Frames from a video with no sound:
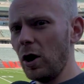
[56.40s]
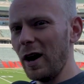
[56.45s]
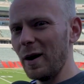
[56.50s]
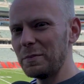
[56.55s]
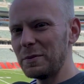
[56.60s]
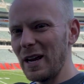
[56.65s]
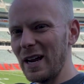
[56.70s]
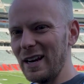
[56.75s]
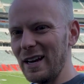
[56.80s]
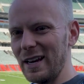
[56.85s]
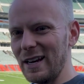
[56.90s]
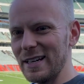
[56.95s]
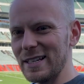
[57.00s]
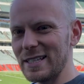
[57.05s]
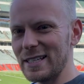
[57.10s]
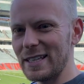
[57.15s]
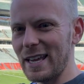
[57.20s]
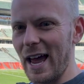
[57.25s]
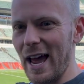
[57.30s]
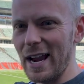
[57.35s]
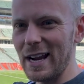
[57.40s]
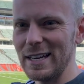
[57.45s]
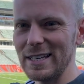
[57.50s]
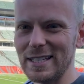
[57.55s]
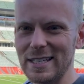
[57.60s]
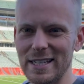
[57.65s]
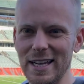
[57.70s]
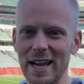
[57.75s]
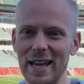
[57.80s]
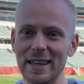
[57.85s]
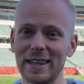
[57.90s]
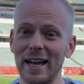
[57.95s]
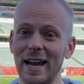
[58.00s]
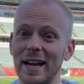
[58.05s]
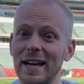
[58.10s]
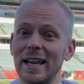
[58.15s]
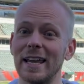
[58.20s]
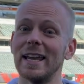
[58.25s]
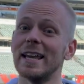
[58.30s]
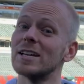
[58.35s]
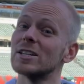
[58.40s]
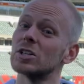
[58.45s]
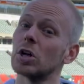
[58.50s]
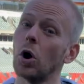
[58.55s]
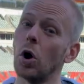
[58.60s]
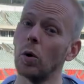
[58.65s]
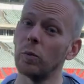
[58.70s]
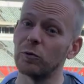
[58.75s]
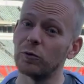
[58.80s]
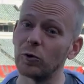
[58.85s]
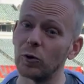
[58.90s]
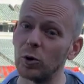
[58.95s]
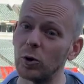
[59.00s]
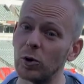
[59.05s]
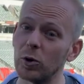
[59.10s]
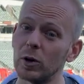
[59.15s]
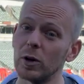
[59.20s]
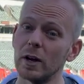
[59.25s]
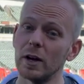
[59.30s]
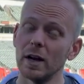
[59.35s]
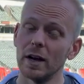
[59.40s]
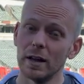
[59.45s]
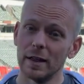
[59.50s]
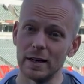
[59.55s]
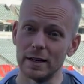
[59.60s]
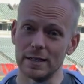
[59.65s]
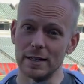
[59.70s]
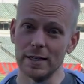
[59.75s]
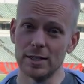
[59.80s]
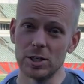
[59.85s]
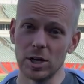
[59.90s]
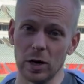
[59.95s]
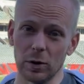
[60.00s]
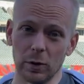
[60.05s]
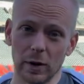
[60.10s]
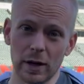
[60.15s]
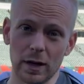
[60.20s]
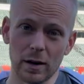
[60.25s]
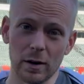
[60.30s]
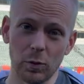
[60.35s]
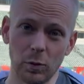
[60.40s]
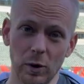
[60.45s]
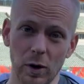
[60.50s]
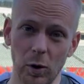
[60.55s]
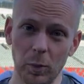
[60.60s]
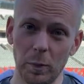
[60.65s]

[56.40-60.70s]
updated his status, said that he is hopeful that DJ Reader will